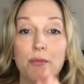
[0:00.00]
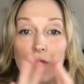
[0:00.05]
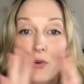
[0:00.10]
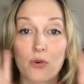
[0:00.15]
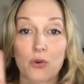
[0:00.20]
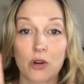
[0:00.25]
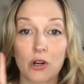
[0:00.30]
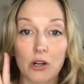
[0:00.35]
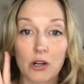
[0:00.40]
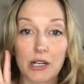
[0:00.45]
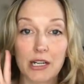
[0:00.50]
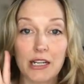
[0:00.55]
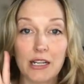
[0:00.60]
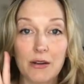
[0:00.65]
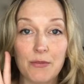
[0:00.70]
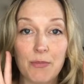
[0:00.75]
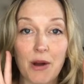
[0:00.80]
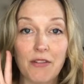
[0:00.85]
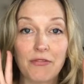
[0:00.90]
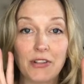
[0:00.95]
or
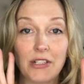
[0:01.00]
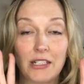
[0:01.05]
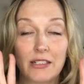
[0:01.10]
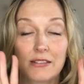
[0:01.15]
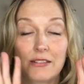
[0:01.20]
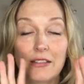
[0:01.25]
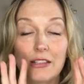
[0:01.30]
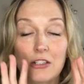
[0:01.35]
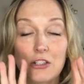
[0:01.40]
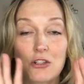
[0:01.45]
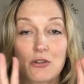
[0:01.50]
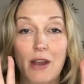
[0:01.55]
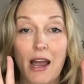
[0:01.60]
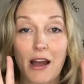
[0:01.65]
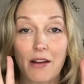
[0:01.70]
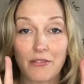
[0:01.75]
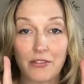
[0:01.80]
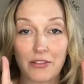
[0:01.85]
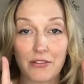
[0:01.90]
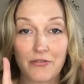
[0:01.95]
any puffiness that you
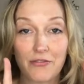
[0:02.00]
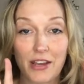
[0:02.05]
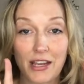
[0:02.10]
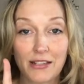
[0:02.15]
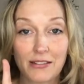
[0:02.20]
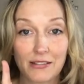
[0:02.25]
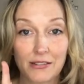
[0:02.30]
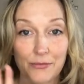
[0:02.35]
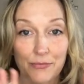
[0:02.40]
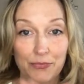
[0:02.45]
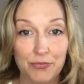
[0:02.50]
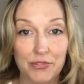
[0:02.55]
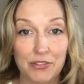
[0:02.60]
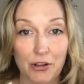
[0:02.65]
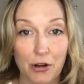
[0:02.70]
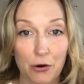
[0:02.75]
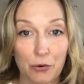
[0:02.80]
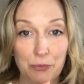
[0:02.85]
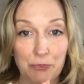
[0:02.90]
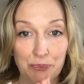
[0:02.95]
have in the face.
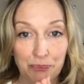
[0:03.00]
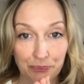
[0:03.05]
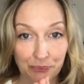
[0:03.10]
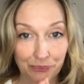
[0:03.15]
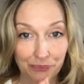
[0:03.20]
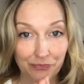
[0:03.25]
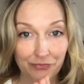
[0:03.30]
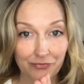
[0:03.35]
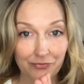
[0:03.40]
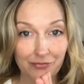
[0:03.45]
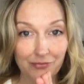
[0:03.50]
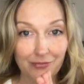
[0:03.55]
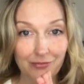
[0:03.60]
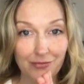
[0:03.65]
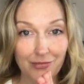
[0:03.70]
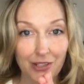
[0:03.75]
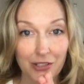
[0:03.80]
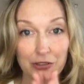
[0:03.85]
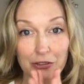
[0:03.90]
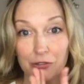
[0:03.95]
So
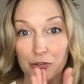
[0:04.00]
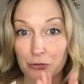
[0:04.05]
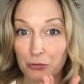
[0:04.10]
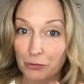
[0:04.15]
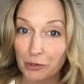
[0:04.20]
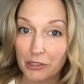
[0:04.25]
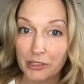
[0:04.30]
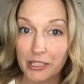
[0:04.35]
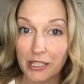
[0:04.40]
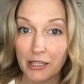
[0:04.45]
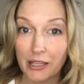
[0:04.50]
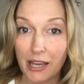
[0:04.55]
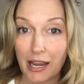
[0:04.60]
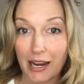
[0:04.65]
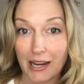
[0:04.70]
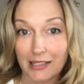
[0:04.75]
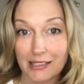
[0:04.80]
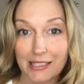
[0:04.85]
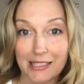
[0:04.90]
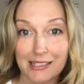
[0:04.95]
this is really
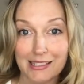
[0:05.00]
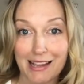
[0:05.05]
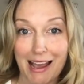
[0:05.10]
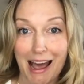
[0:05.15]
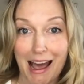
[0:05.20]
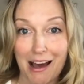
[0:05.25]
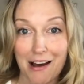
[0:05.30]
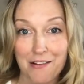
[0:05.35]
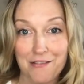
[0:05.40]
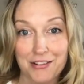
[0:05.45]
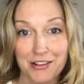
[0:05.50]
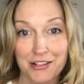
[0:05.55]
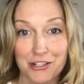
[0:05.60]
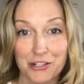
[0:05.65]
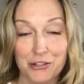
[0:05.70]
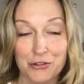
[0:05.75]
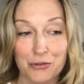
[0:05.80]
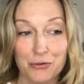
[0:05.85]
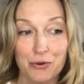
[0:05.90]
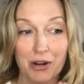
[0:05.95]
handy to have and to
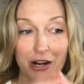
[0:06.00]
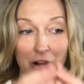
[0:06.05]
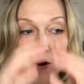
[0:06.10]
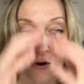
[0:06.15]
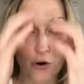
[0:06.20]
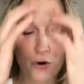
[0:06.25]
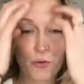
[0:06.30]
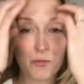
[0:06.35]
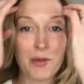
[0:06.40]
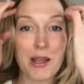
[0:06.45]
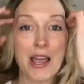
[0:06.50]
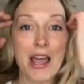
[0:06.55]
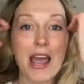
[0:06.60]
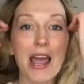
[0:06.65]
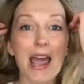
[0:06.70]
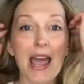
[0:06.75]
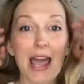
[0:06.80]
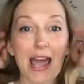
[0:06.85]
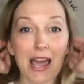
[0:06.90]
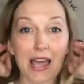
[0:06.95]
do at home,
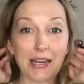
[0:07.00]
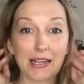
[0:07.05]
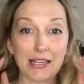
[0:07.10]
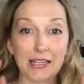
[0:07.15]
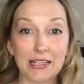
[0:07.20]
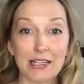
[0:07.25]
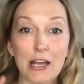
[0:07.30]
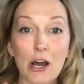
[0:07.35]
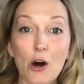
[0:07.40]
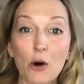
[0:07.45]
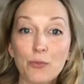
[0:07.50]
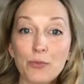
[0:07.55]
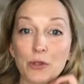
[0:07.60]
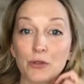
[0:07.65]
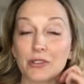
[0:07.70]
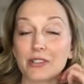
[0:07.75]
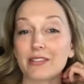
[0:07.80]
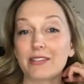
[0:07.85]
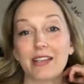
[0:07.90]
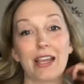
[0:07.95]
and it can help you
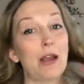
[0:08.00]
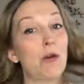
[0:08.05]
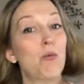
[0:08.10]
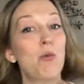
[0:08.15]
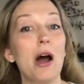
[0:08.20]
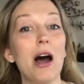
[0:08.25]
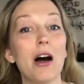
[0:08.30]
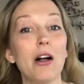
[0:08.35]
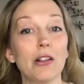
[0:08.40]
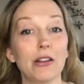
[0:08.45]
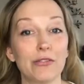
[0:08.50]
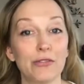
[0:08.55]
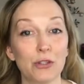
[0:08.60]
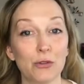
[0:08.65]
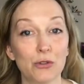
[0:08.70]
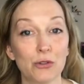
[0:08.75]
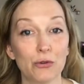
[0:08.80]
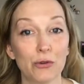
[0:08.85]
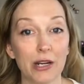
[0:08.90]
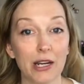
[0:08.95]
to stay well if
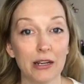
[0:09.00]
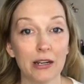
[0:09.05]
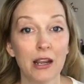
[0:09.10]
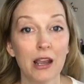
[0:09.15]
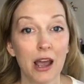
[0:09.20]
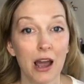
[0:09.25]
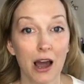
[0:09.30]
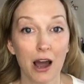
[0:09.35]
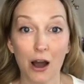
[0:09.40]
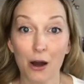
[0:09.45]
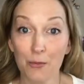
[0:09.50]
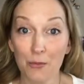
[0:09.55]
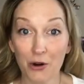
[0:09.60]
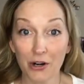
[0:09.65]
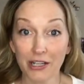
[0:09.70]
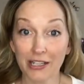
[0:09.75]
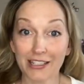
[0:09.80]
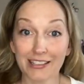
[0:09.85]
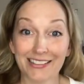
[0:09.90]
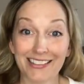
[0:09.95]
you do it
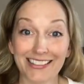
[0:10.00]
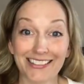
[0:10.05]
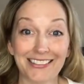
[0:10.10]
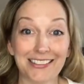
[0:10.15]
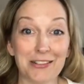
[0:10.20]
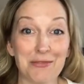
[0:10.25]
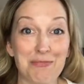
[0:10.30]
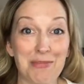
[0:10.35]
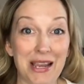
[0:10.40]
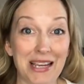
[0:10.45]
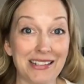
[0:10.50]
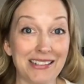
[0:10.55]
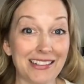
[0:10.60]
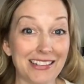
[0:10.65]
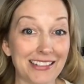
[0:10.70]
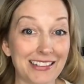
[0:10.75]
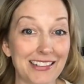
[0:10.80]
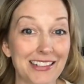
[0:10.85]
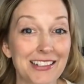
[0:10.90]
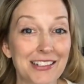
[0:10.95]
on a consistent
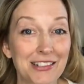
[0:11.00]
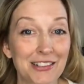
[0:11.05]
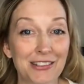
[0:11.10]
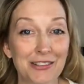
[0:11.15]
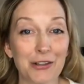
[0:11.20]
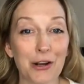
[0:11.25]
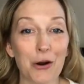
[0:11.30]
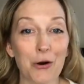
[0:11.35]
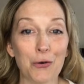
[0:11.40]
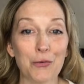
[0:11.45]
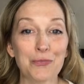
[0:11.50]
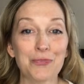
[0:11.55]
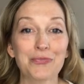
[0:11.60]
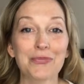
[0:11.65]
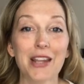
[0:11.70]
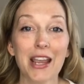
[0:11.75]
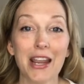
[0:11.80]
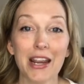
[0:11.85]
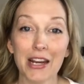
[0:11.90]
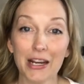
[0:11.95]
basis. So
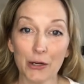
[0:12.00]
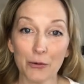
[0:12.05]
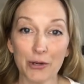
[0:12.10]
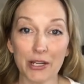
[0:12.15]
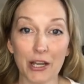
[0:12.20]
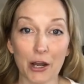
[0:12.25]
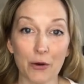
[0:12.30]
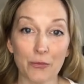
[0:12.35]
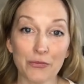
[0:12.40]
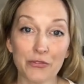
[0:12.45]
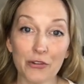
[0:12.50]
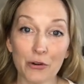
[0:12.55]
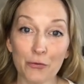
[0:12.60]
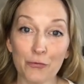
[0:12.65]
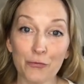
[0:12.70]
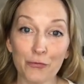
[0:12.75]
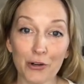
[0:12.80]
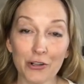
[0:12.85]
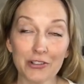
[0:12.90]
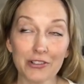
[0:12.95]
here we go. So
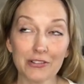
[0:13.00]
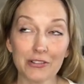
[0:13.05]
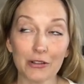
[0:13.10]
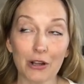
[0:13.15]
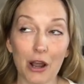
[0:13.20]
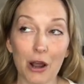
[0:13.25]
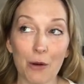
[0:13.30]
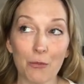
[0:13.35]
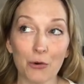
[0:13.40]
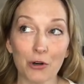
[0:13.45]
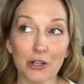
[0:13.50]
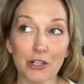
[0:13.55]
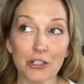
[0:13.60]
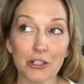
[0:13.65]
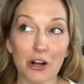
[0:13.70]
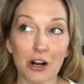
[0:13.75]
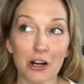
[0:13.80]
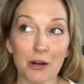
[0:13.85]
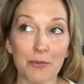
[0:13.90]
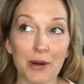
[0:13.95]
first, we're going
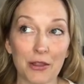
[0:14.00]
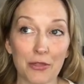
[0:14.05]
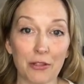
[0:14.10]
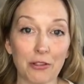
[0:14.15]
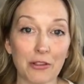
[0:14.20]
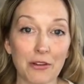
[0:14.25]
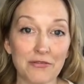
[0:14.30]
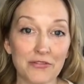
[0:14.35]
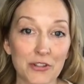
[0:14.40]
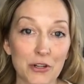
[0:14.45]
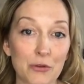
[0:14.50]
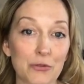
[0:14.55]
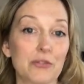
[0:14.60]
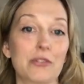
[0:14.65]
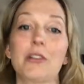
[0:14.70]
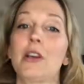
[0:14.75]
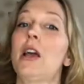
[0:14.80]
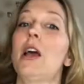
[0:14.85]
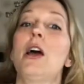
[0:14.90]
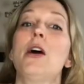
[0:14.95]
to talk about the lymph
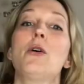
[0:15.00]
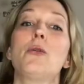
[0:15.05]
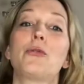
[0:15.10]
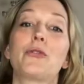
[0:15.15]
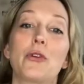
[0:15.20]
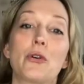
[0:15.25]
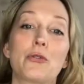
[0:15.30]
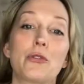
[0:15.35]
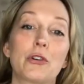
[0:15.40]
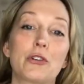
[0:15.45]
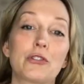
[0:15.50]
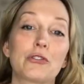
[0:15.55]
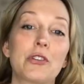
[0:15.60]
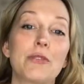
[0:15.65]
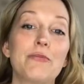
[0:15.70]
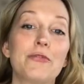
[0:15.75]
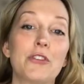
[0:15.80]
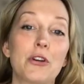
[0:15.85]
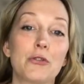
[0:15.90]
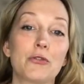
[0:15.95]
nodes. So there's
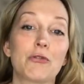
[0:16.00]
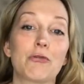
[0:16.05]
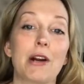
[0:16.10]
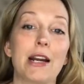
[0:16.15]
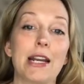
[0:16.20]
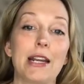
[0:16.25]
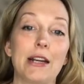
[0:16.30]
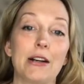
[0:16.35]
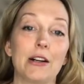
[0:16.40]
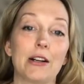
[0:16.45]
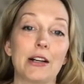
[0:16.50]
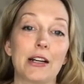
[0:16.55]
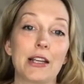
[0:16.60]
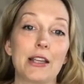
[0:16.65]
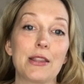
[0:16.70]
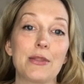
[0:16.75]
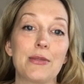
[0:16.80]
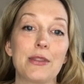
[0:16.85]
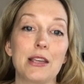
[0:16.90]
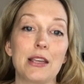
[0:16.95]
lymph nodes right here
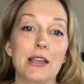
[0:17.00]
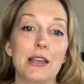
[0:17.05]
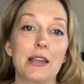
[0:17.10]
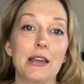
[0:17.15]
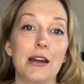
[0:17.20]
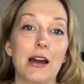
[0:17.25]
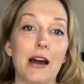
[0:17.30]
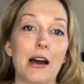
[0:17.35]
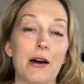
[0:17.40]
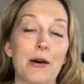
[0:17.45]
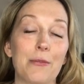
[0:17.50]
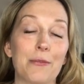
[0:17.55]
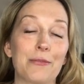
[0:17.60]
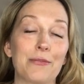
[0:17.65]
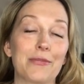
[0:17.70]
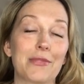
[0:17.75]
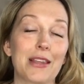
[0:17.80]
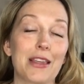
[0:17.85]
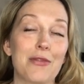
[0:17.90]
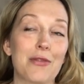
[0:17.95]
in the
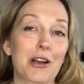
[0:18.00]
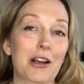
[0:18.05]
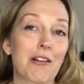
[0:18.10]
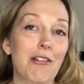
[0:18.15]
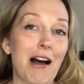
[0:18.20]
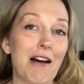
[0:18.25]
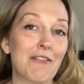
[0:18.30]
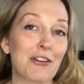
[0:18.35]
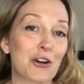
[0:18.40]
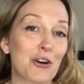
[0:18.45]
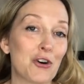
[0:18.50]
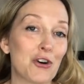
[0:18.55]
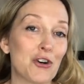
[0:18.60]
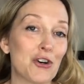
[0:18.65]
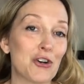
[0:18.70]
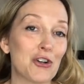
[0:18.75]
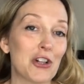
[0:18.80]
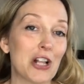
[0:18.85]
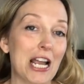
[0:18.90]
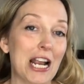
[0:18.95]

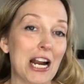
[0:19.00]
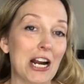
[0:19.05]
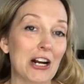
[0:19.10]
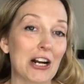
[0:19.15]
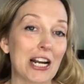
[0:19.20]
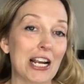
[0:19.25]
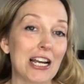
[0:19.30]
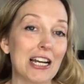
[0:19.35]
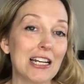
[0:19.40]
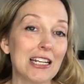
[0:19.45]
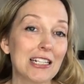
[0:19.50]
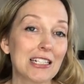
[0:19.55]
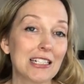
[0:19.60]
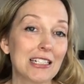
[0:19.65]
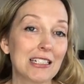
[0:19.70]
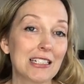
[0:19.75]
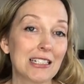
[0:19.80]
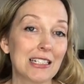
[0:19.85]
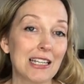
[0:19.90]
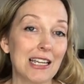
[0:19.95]
clavicle area,
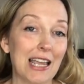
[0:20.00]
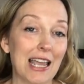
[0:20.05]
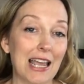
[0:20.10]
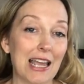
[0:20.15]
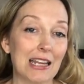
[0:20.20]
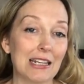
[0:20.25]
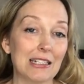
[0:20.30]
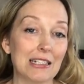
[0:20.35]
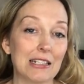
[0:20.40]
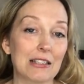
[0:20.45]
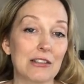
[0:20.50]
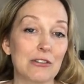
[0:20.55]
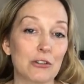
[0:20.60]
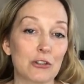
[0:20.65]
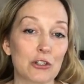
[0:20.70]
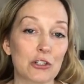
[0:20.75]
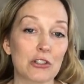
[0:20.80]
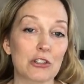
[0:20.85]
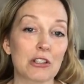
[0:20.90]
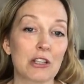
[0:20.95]
and
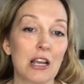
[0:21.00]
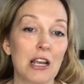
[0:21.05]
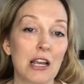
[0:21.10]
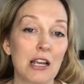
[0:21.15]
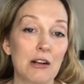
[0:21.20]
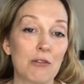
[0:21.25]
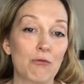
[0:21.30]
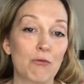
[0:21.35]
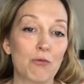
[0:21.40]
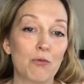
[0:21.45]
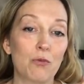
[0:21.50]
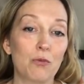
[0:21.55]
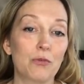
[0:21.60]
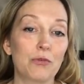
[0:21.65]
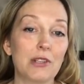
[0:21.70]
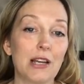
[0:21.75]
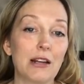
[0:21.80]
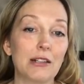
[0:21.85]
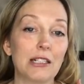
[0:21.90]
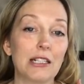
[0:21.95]
they're just
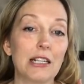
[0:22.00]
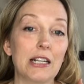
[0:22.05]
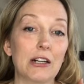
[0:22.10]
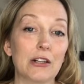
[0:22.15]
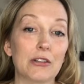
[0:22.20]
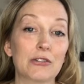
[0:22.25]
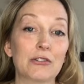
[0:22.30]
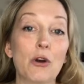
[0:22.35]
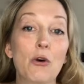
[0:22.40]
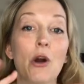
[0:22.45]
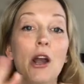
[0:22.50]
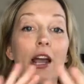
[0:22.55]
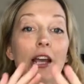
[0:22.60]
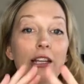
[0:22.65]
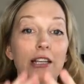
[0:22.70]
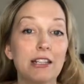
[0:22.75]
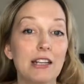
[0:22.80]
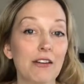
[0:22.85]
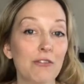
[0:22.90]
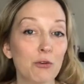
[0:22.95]
down in here. So
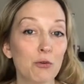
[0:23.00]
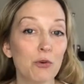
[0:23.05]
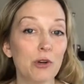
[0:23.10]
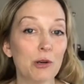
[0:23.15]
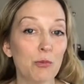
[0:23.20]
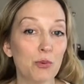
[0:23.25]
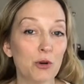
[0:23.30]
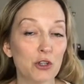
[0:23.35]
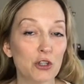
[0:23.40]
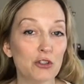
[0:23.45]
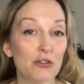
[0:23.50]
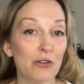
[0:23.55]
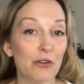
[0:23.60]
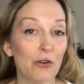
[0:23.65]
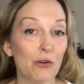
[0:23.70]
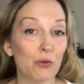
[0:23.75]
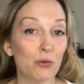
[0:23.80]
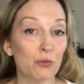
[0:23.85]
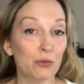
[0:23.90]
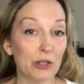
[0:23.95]
you never want to push
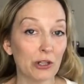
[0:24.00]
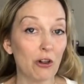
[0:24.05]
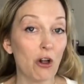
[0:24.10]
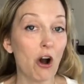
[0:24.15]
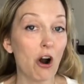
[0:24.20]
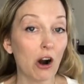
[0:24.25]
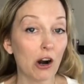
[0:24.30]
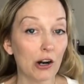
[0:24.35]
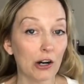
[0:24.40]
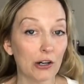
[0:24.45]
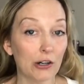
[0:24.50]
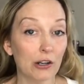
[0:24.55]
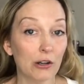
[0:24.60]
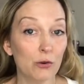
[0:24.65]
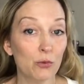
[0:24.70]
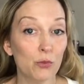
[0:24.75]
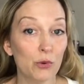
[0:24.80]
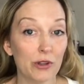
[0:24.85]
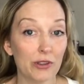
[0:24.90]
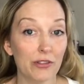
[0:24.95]
real hard
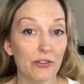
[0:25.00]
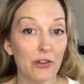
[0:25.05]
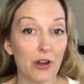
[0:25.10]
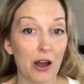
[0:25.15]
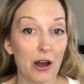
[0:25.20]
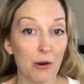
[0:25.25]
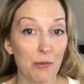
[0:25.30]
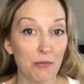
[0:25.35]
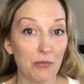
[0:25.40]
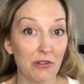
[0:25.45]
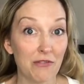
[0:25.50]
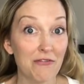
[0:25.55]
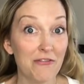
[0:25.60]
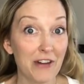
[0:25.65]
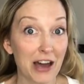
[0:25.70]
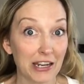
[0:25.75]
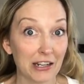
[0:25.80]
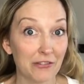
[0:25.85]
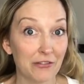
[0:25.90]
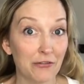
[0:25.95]
with
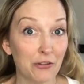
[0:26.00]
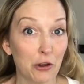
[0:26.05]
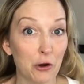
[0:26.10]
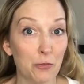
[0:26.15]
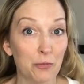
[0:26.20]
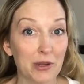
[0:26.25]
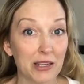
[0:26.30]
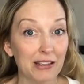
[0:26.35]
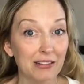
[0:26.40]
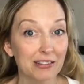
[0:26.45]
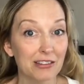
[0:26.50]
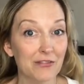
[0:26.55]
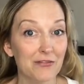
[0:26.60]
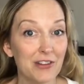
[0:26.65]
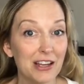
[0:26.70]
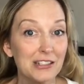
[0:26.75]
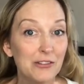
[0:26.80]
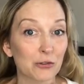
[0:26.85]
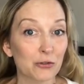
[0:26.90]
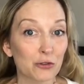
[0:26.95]
lymphatic flow, because the
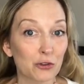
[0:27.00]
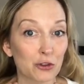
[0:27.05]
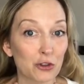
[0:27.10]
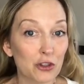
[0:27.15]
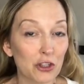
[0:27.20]
vessels are